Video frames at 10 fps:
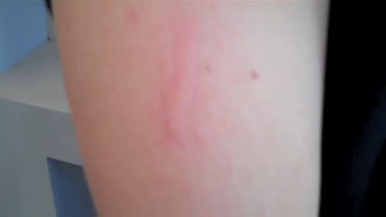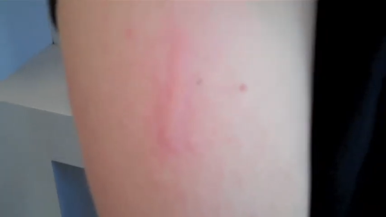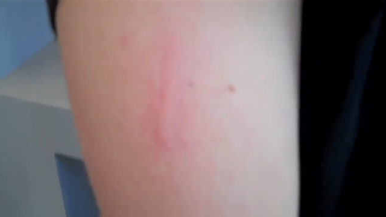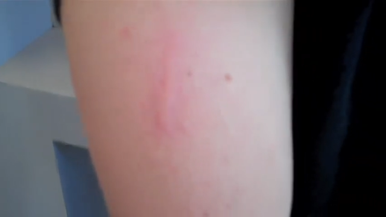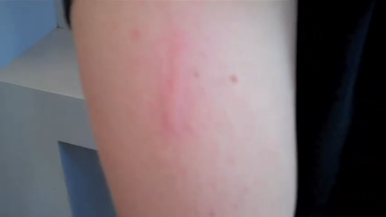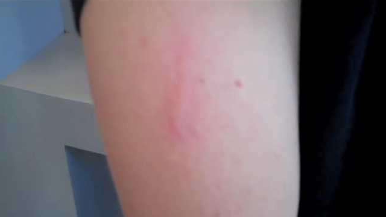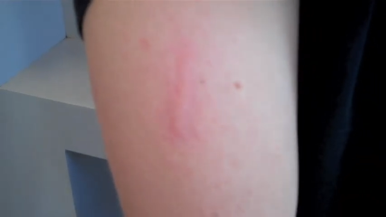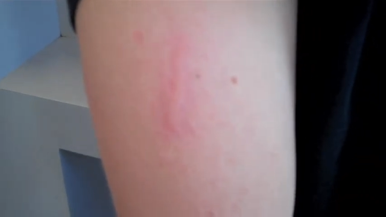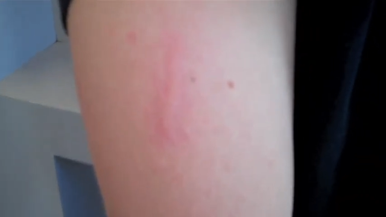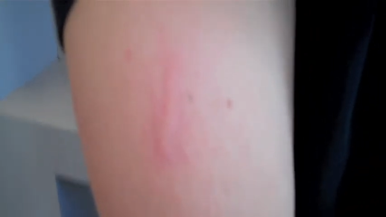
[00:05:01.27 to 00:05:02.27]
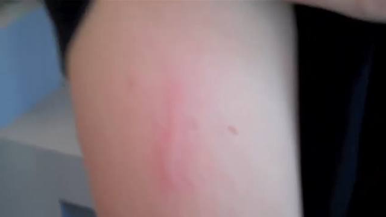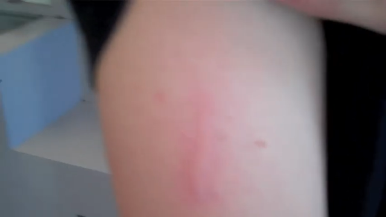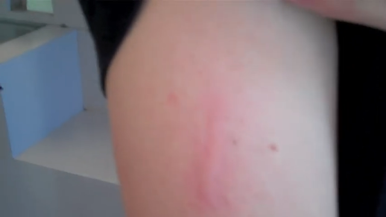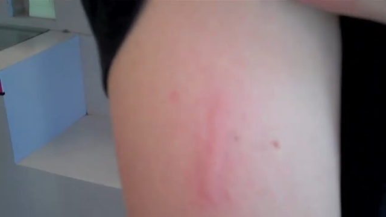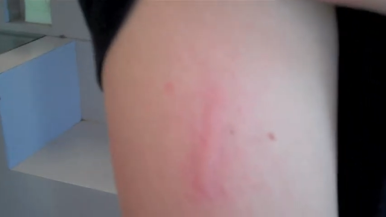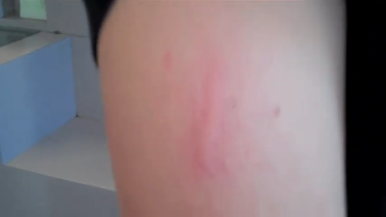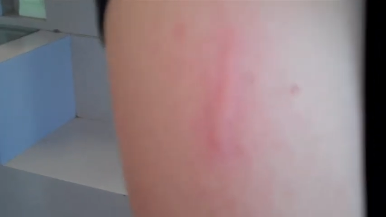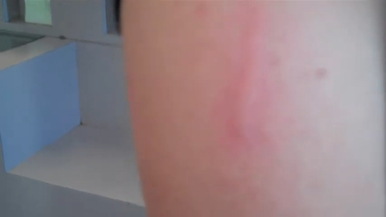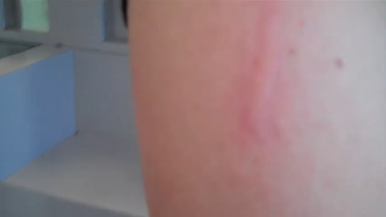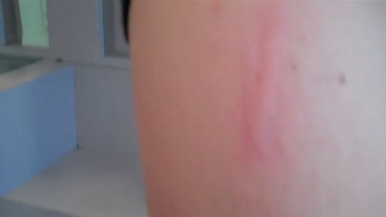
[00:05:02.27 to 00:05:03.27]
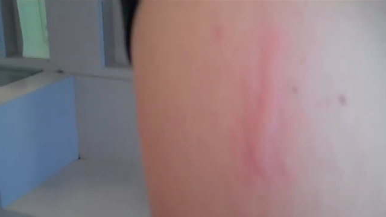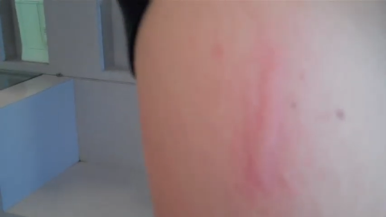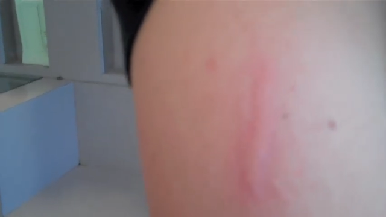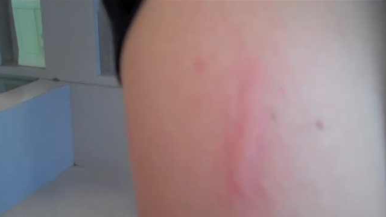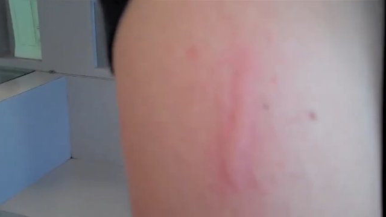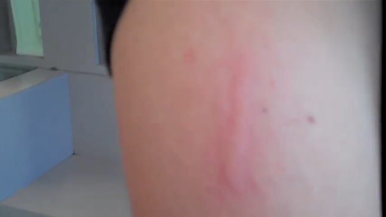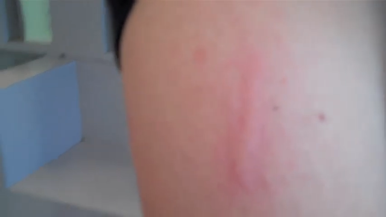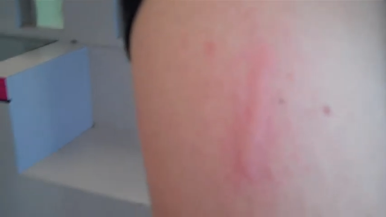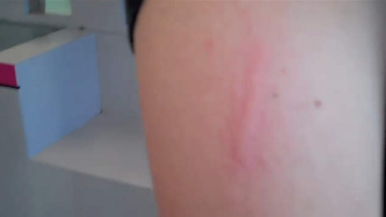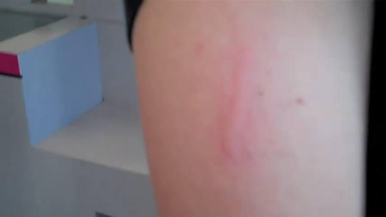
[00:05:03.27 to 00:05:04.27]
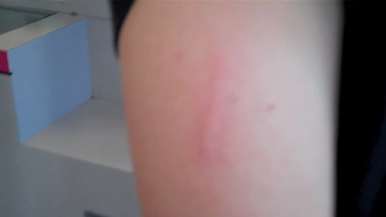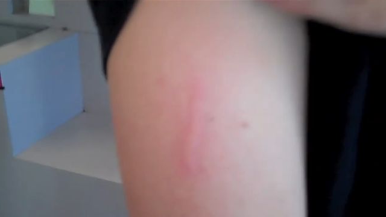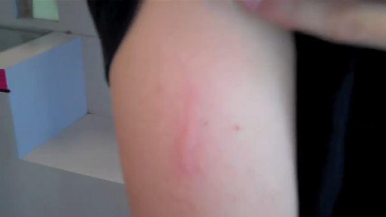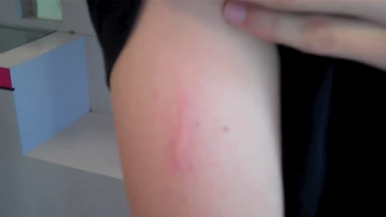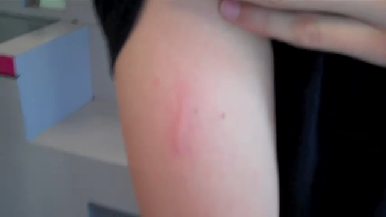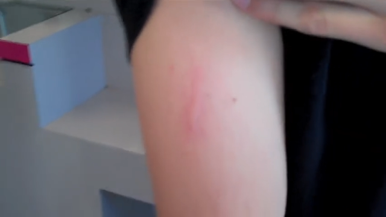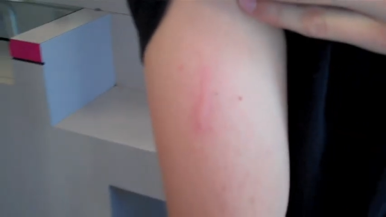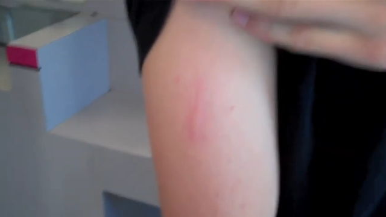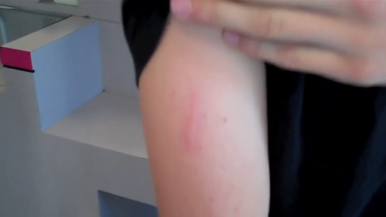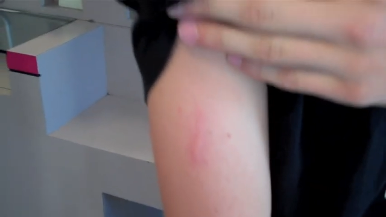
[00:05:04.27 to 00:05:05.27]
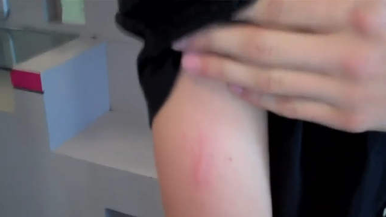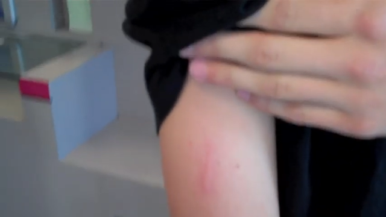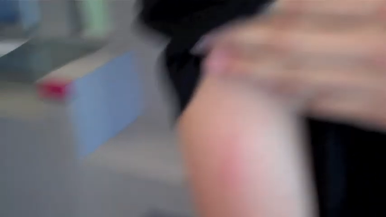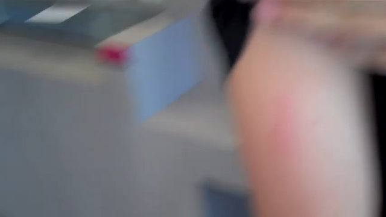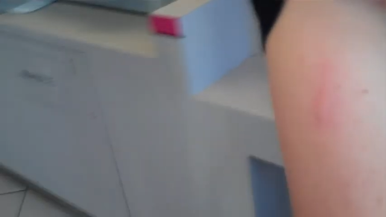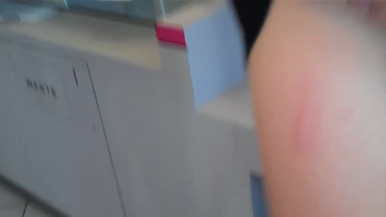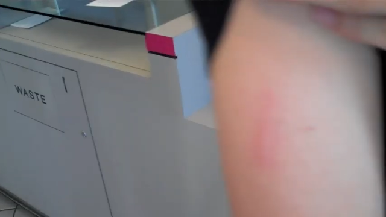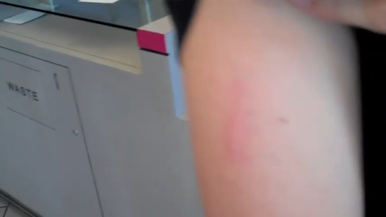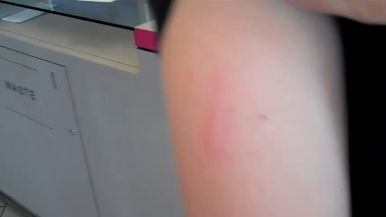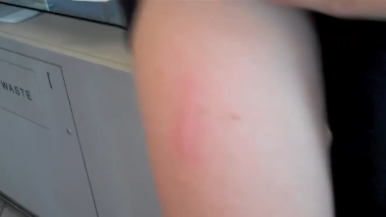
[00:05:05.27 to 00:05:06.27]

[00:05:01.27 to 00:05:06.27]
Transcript: [unreadable: no face in view]